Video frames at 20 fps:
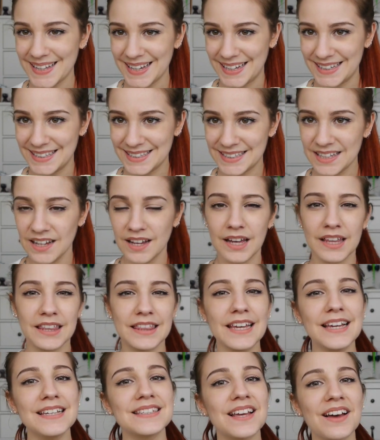this.
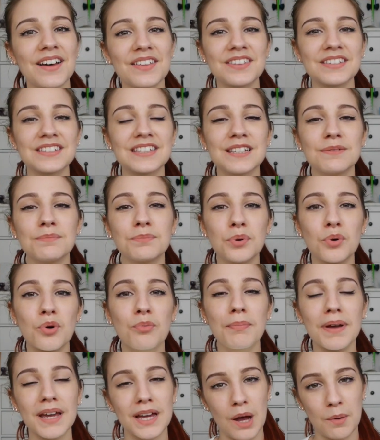These are the
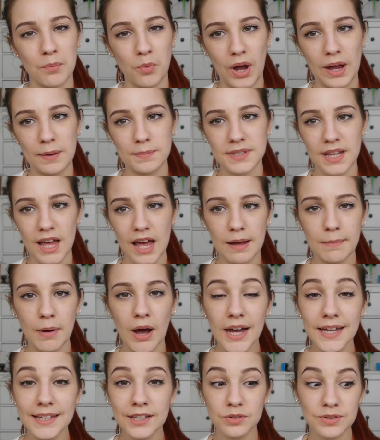simple makeup wipes.
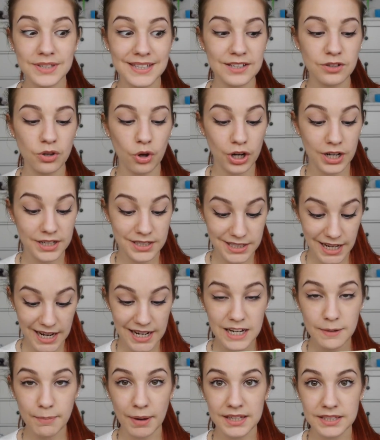I use these on a
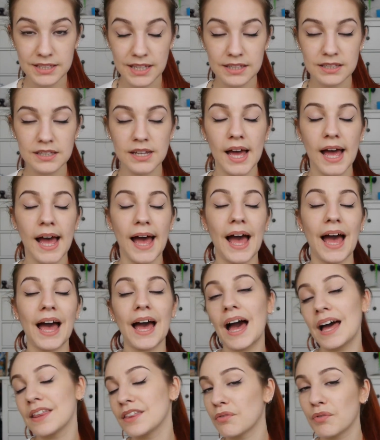daily basis.
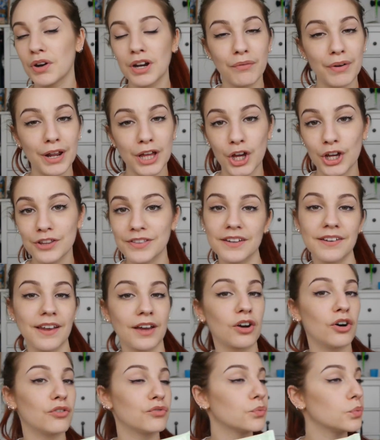They're really, really good. They
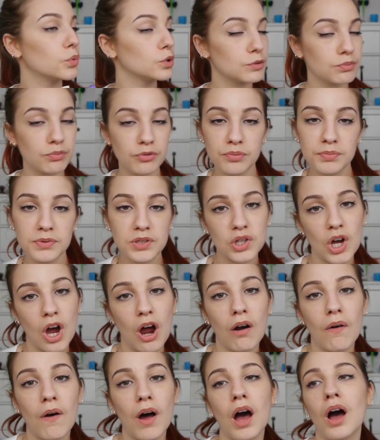take off waterproof
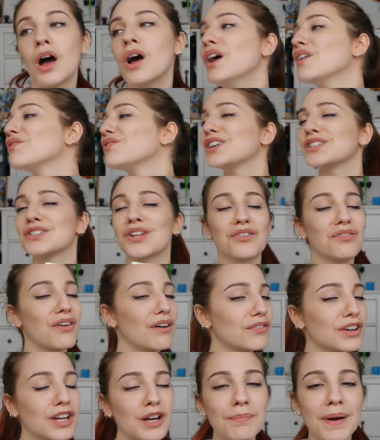mascara. There's no
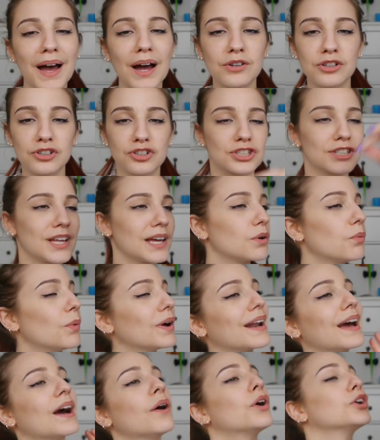faffing about. You just take
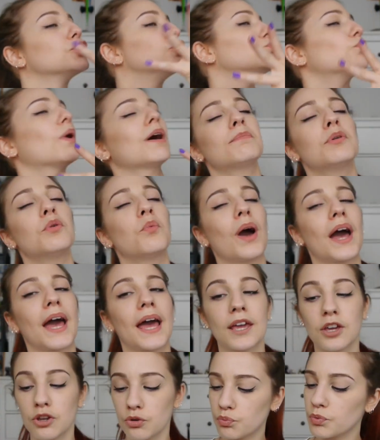one out and you wipe
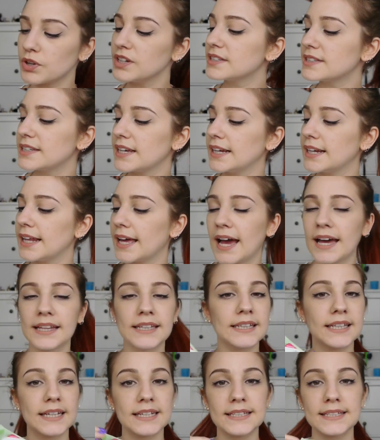away. You reseal it and
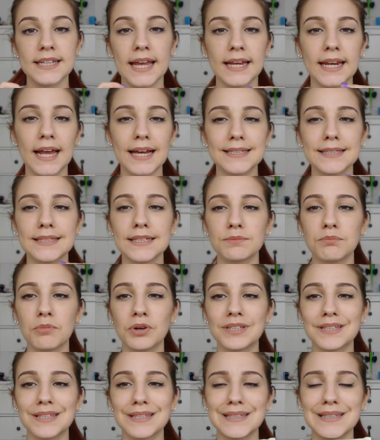then they stay nice and
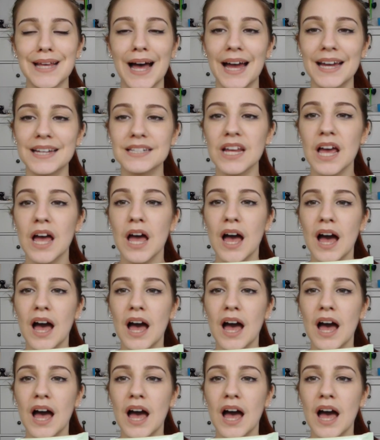moist inside.